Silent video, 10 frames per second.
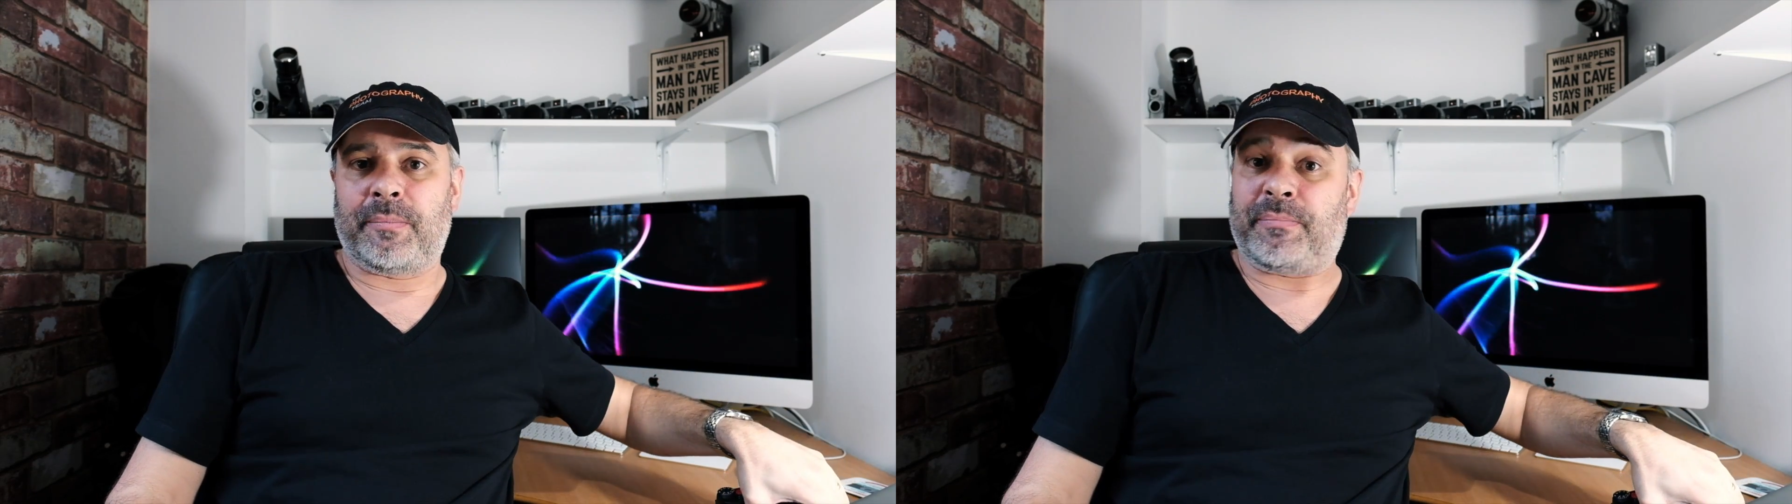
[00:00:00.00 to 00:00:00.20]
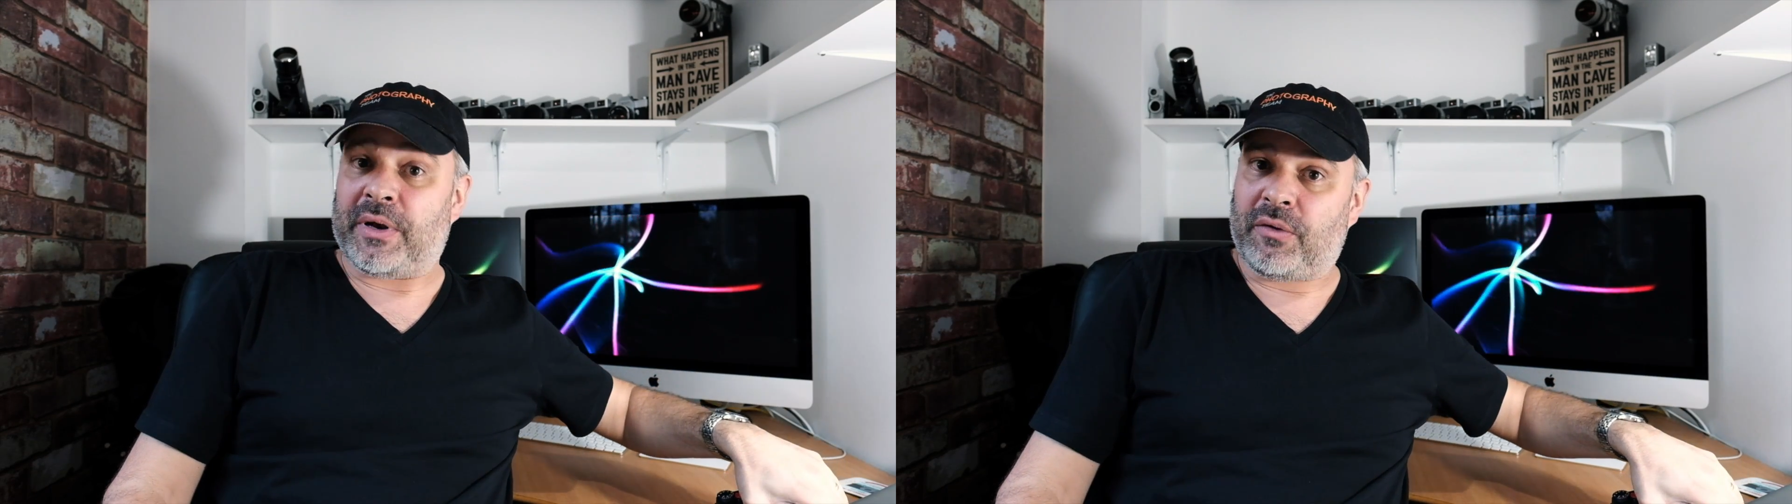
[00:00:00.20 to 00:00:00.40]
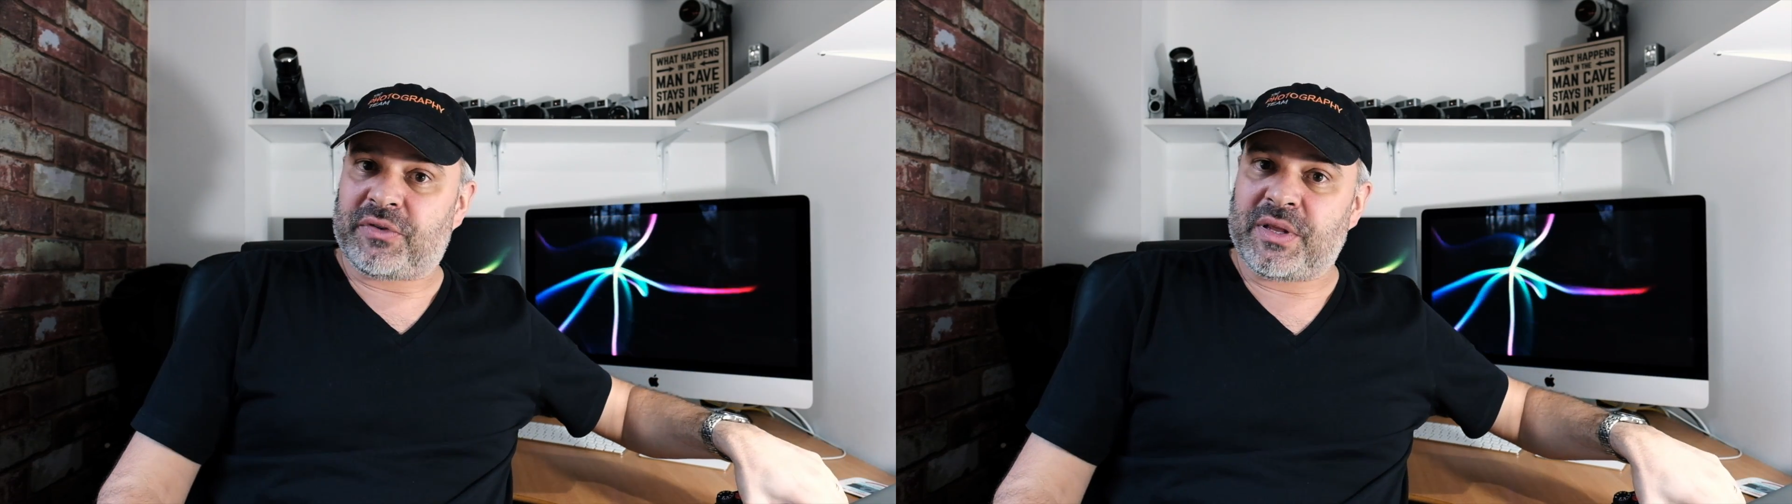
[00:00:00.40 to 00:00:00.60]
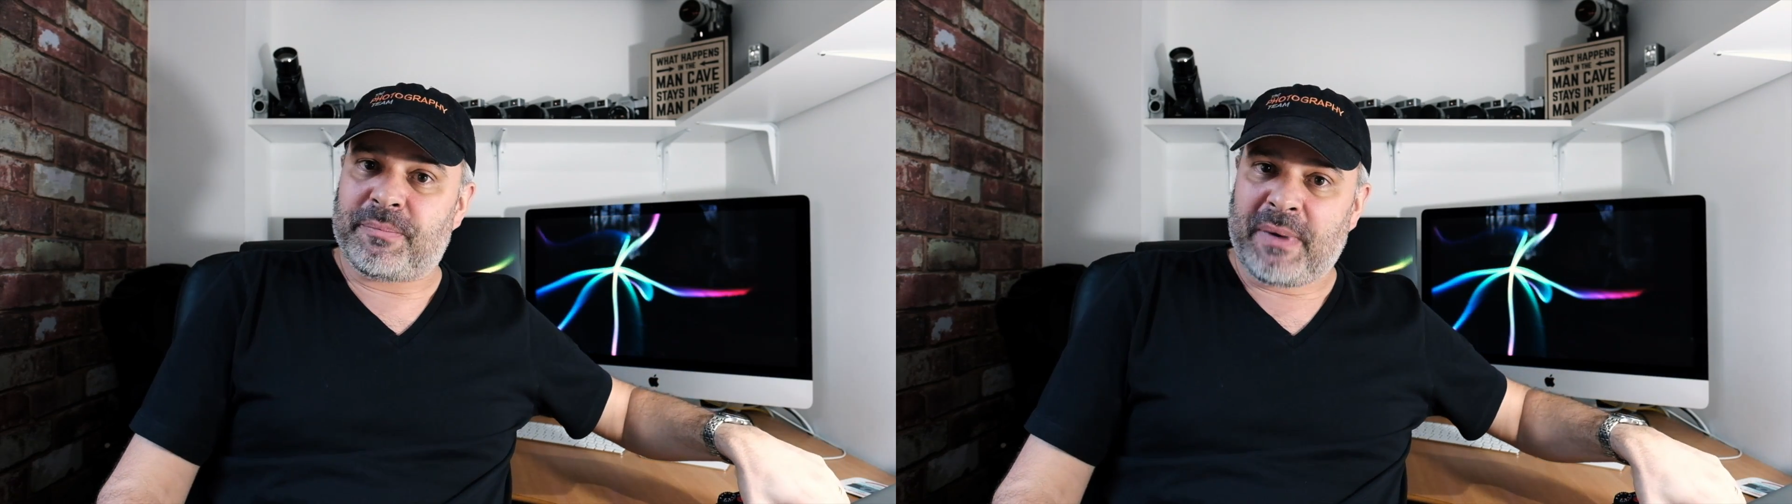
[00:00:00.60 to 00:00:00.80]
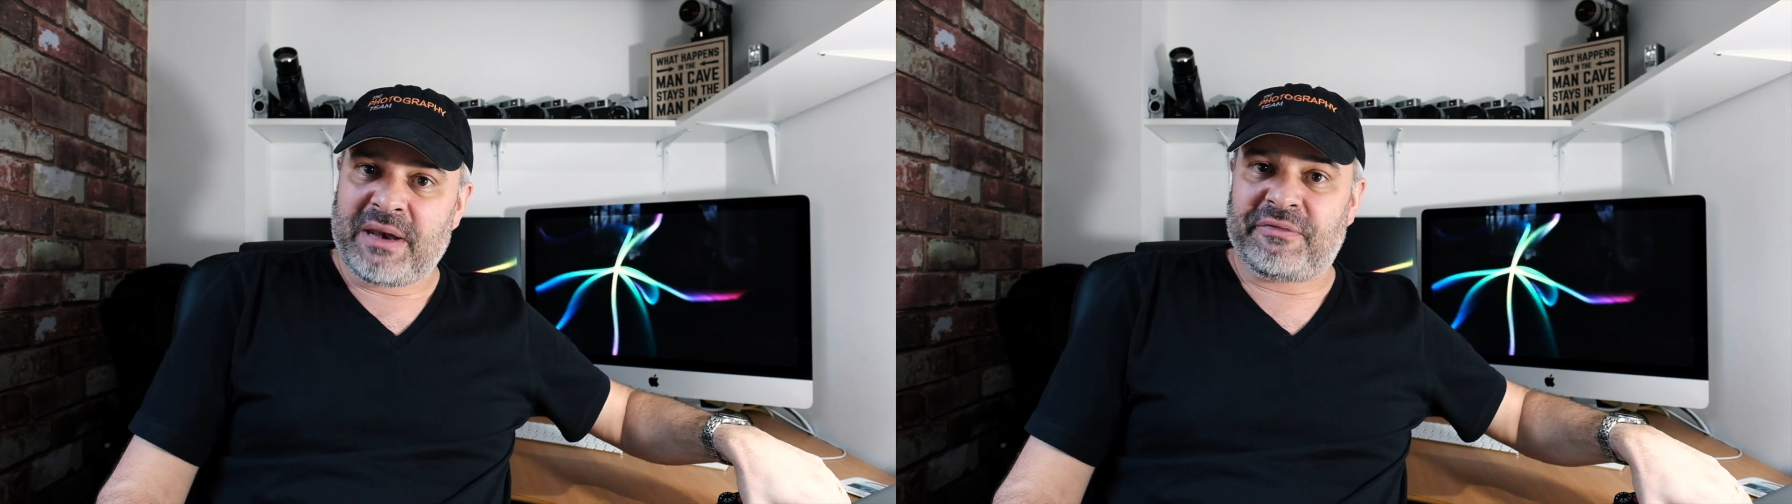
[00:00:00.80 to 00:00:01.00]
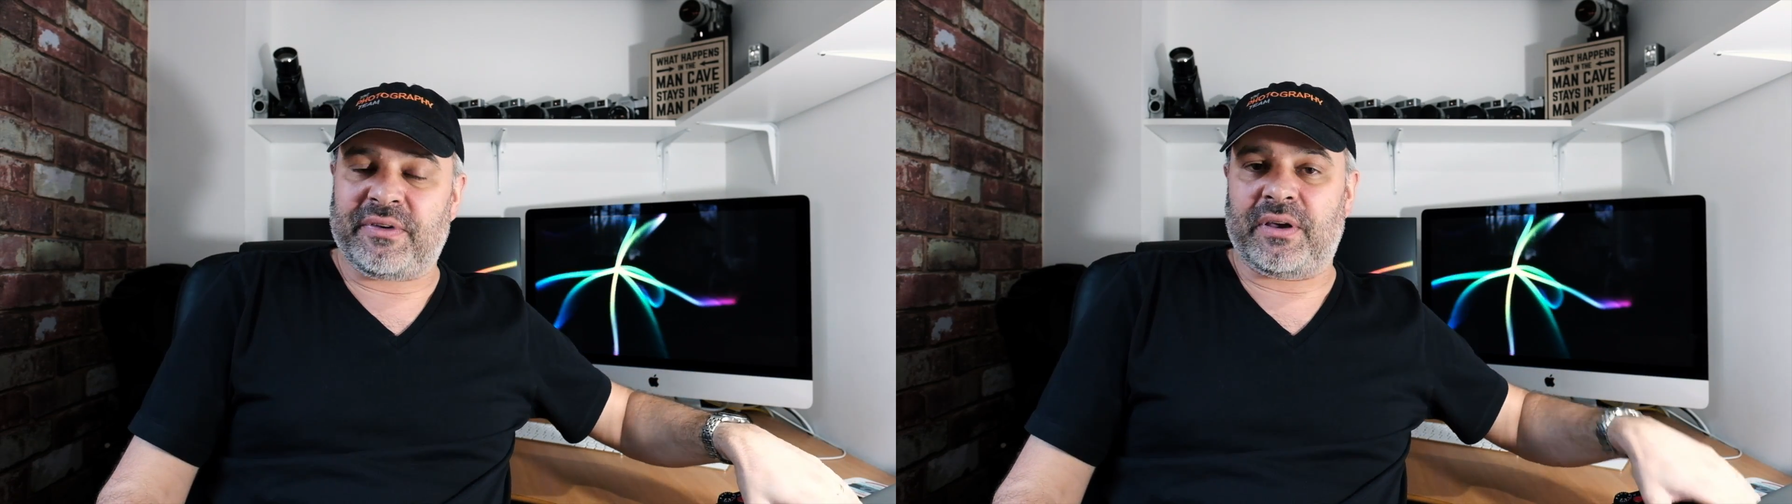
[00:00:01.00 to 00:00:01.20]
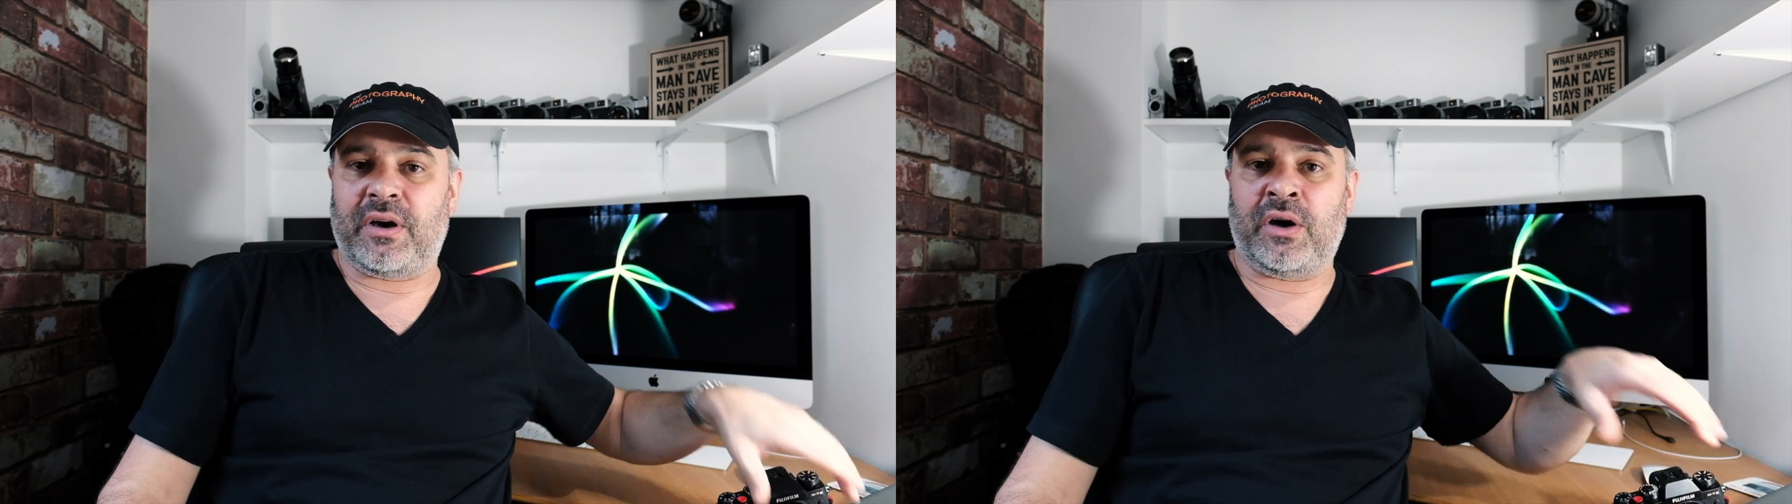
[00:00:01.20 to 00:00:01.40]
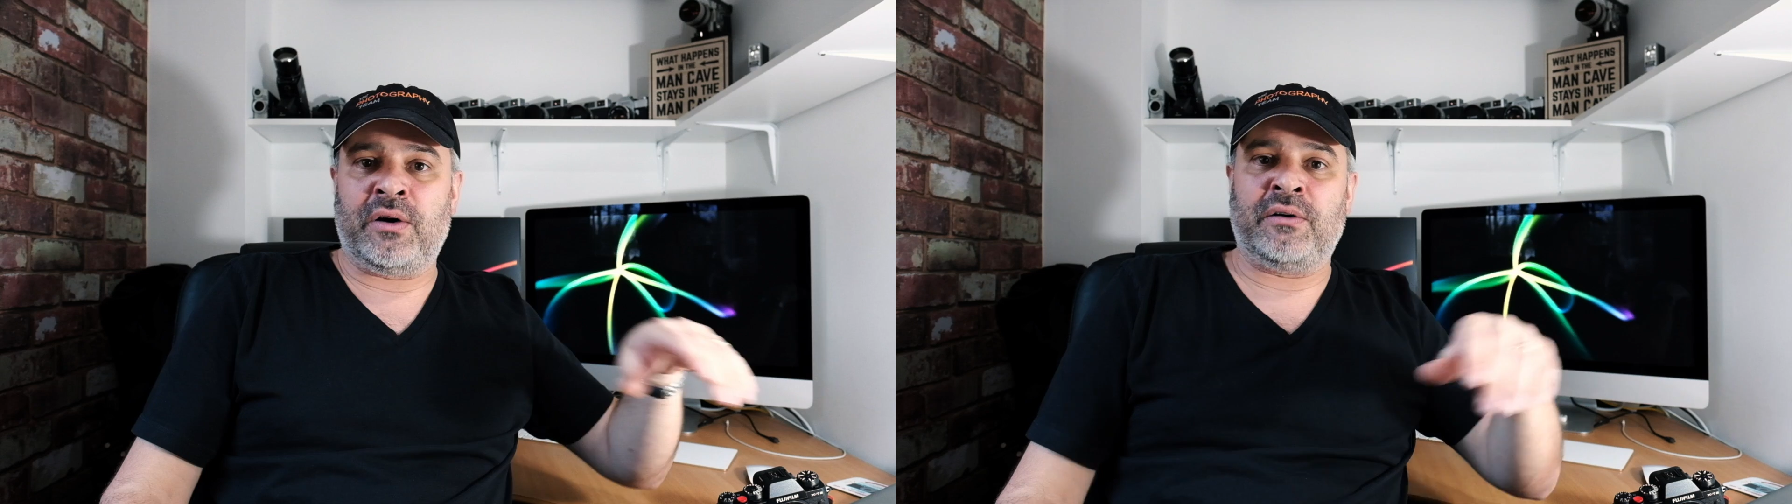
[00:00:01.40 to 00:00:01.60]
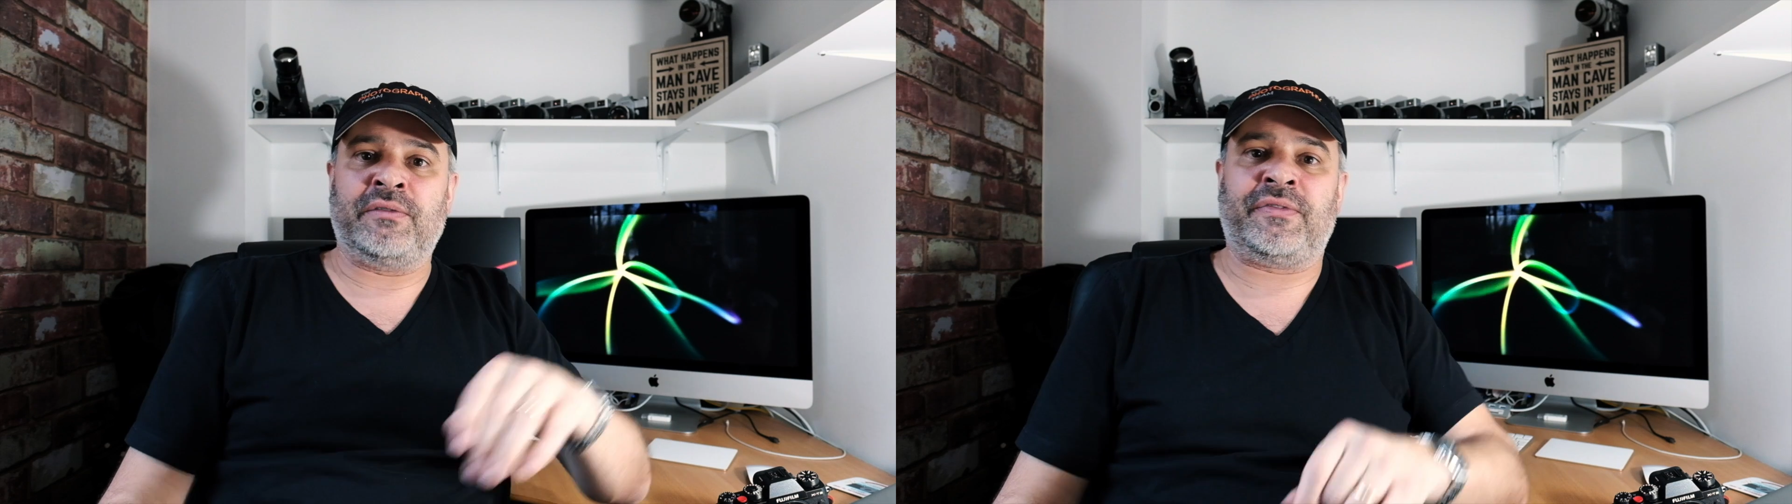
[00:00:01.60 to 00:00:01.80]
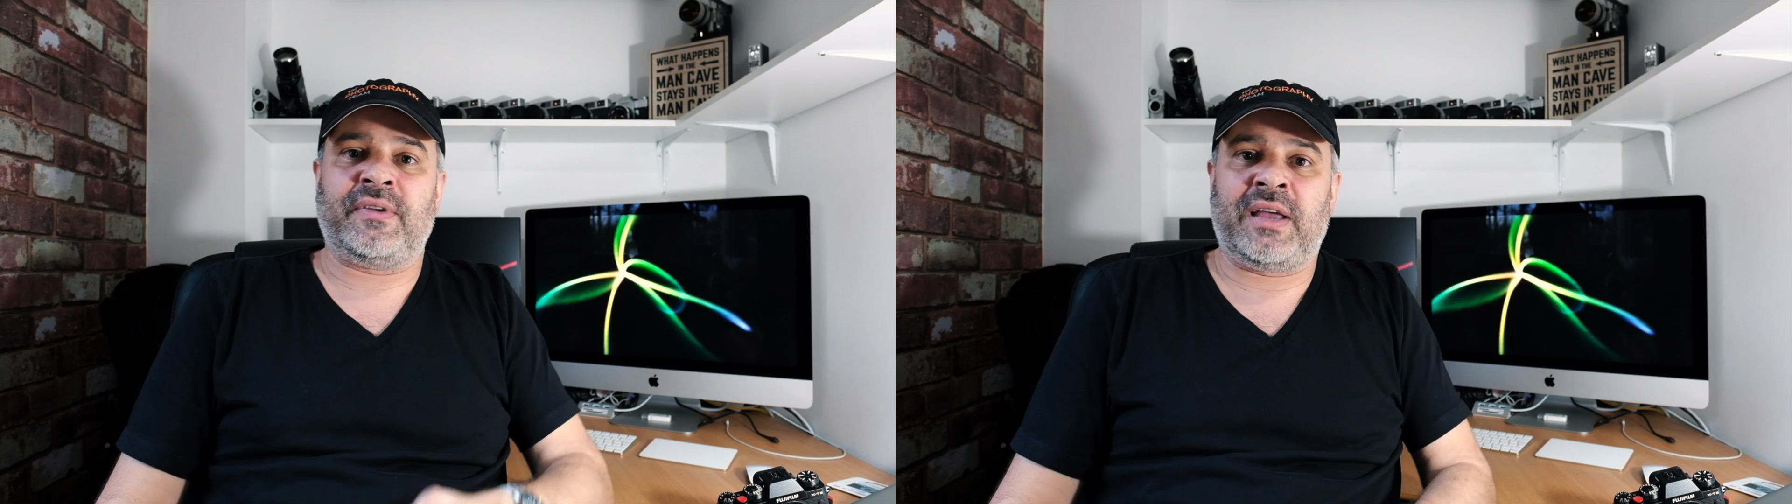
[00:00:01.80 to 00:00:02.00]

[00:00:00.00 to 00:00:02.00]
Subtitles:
But obviously the benefit of